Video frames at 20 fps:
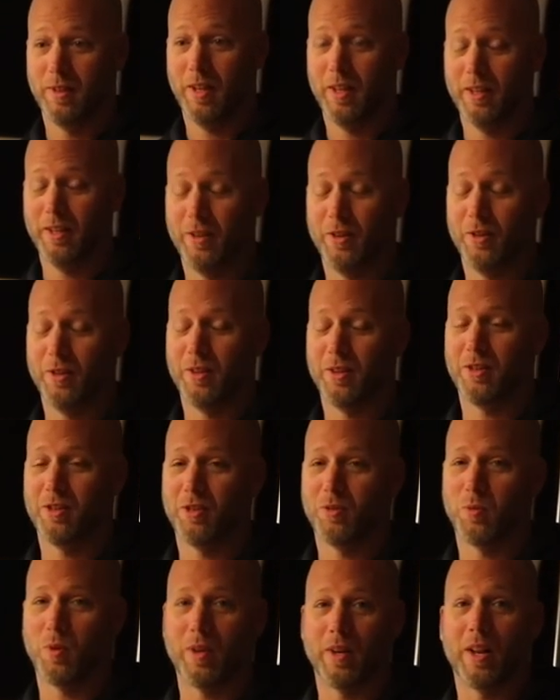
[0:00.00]
And dude, there's
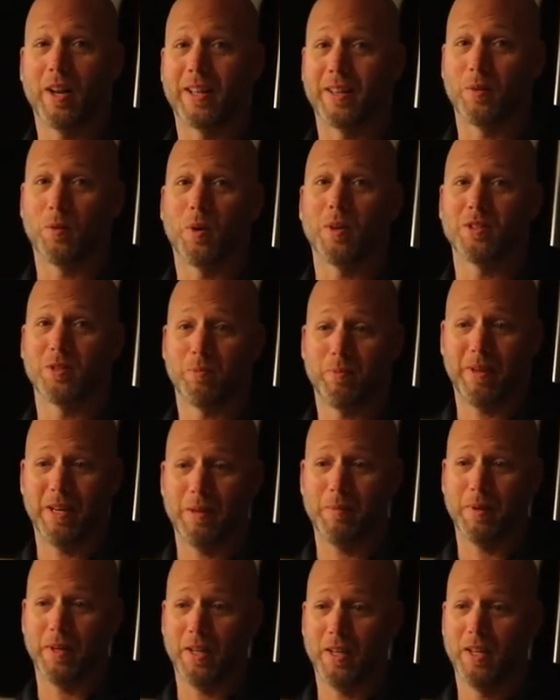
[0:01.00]
this one, like the one's a
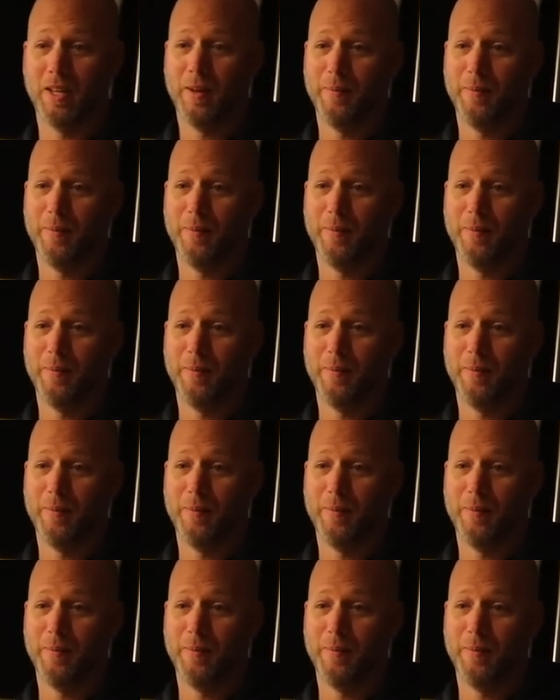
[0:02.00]
baby.